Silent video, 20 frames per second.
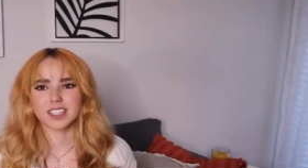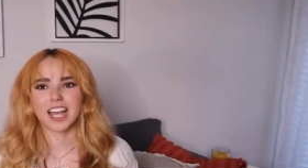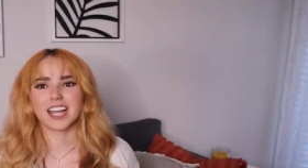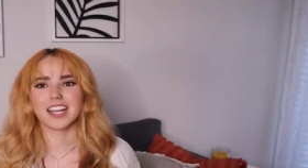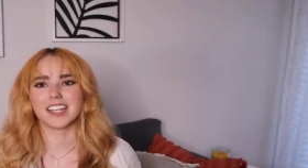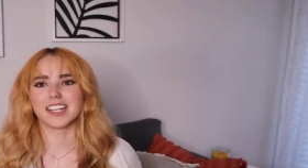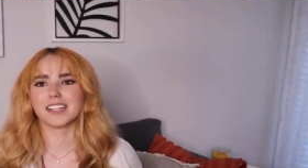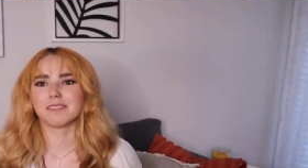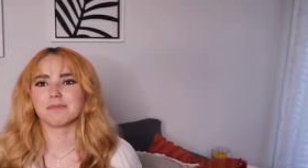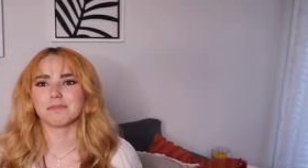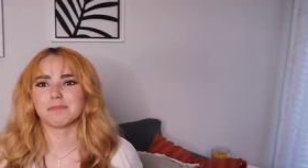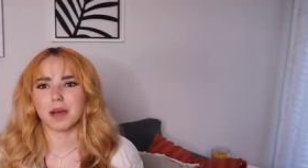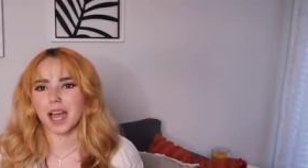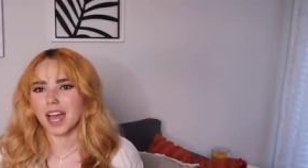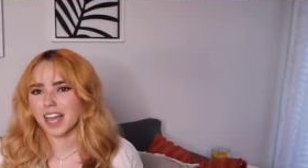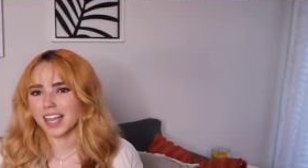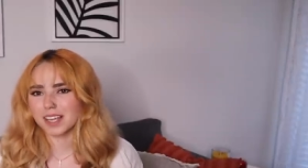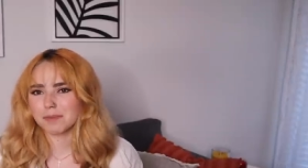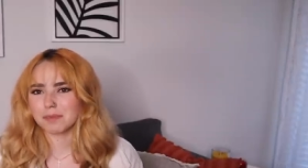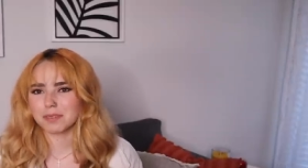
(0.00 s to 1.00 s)
I,
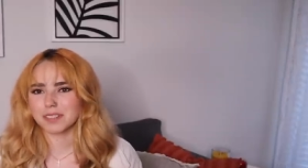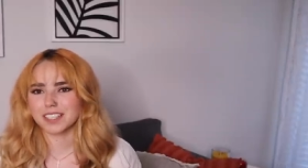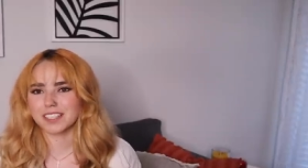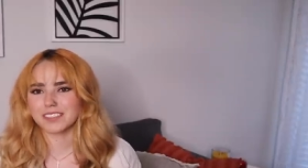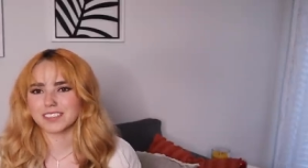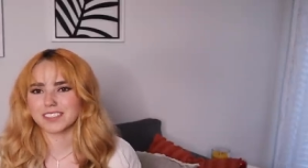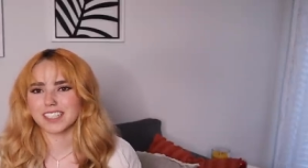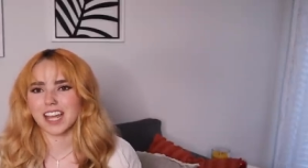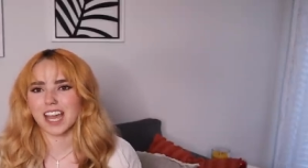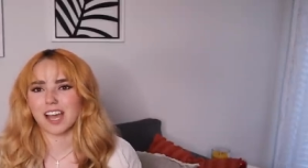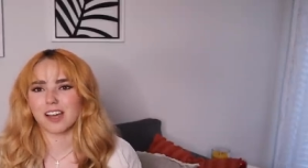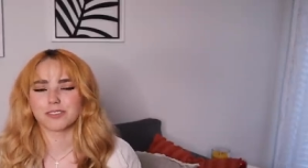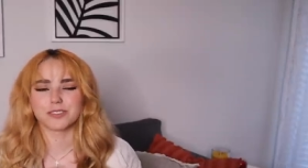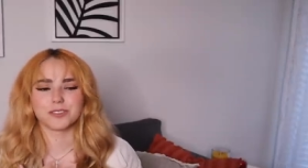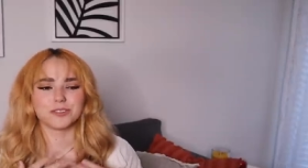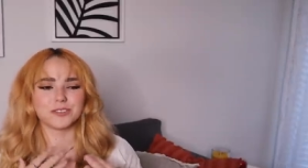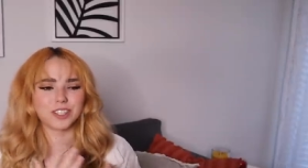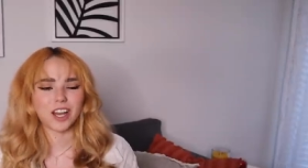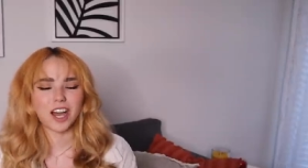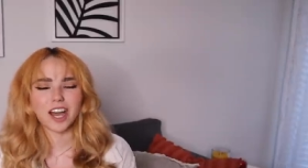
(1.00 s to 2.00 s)
my beliefs now do
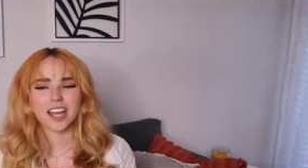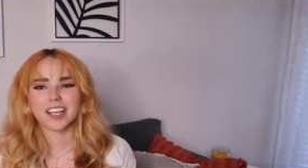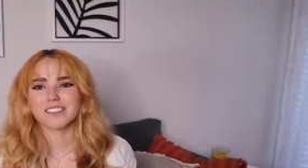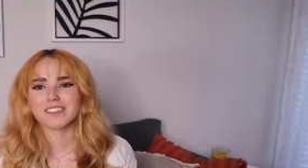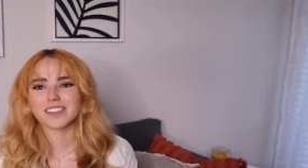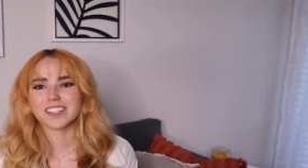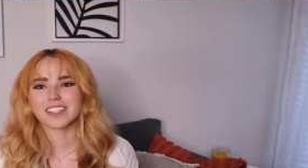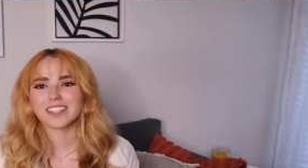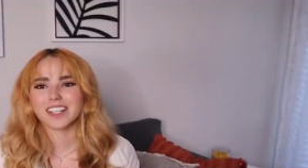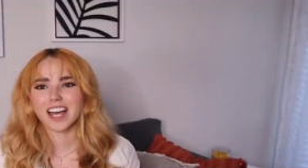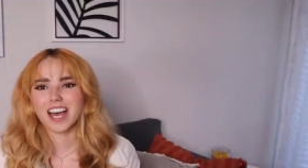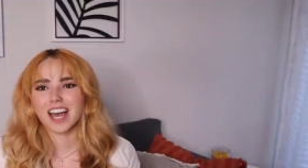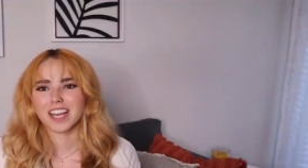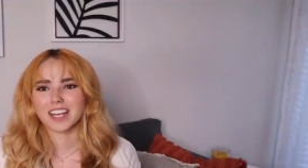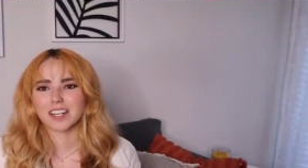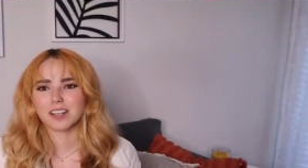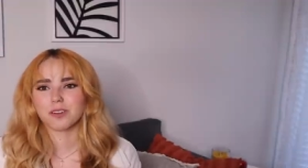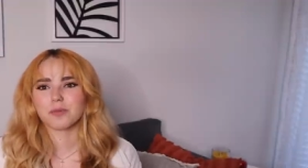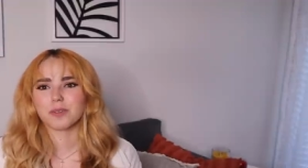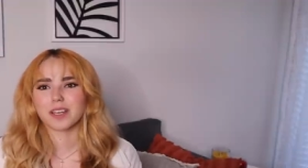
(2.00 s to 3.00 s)
not even
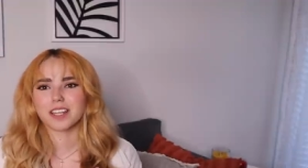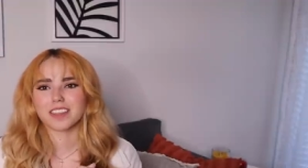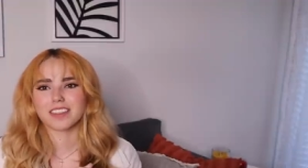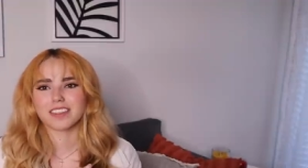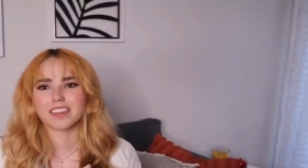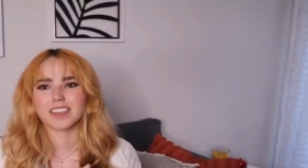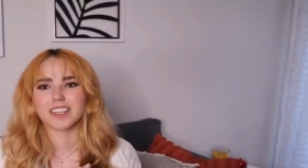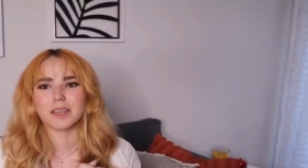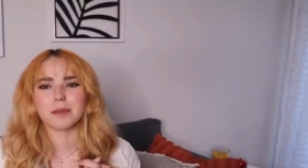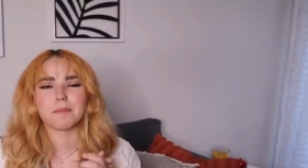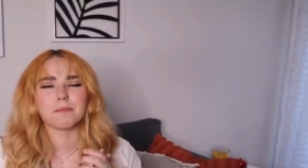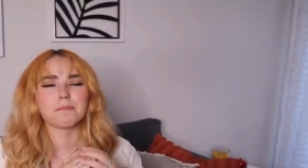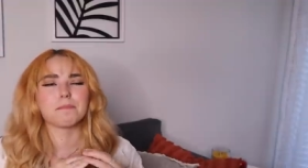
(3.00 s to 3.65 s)
align with the